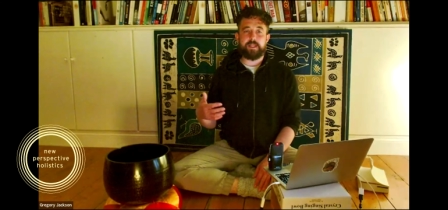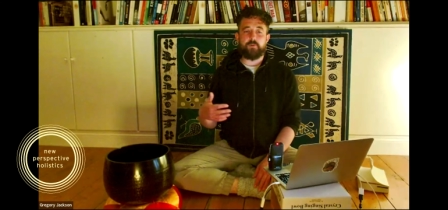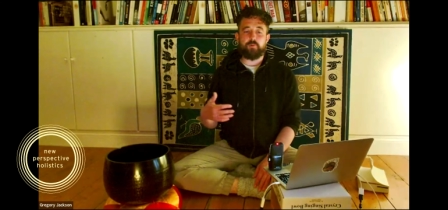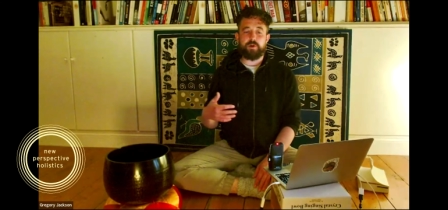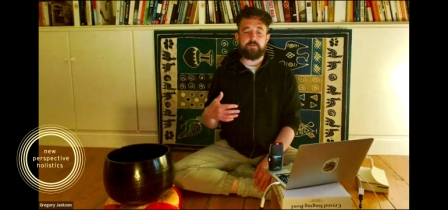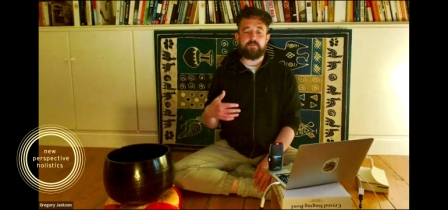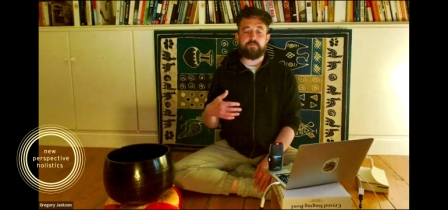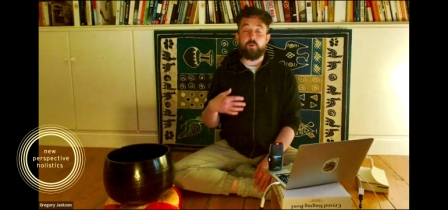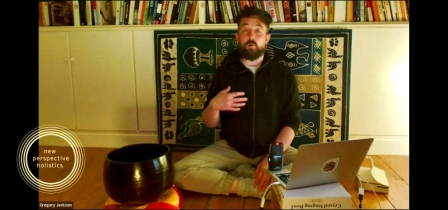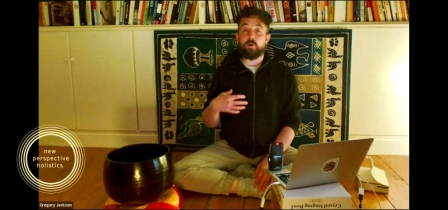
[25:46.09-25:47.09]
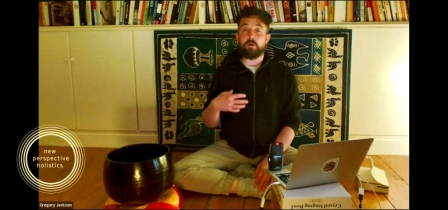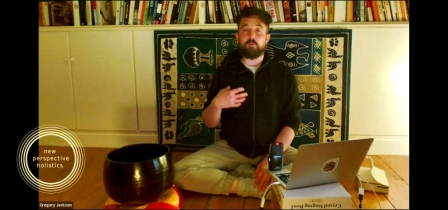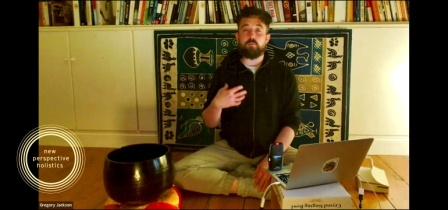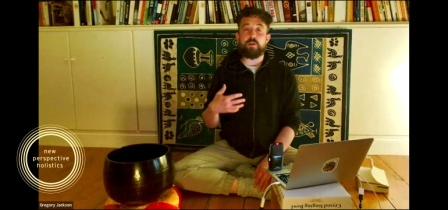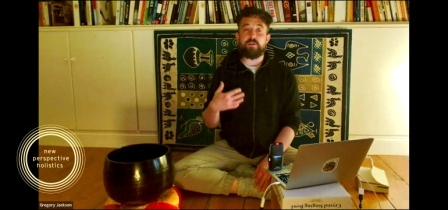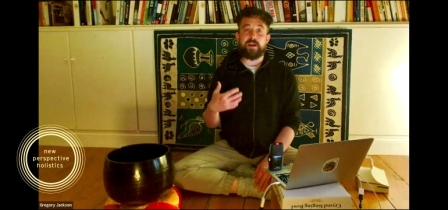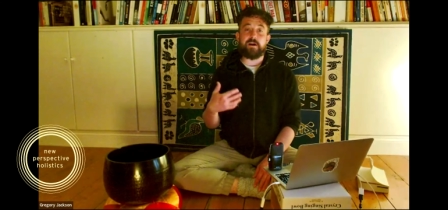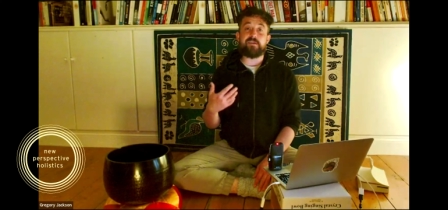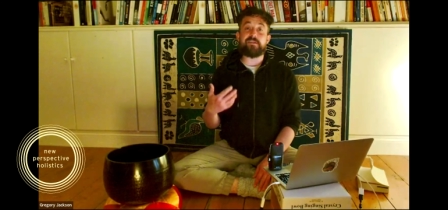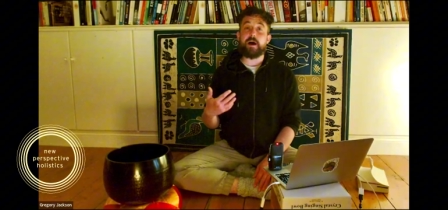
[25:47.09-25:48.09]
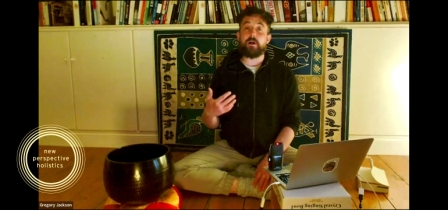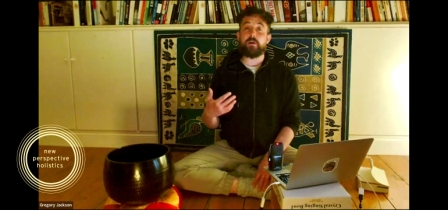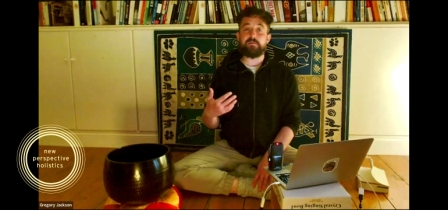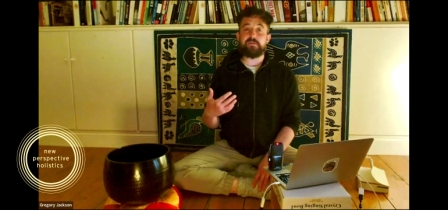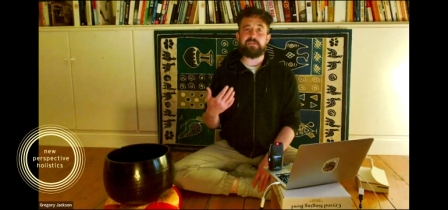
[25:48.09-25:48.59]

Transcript: that we form within ourselves.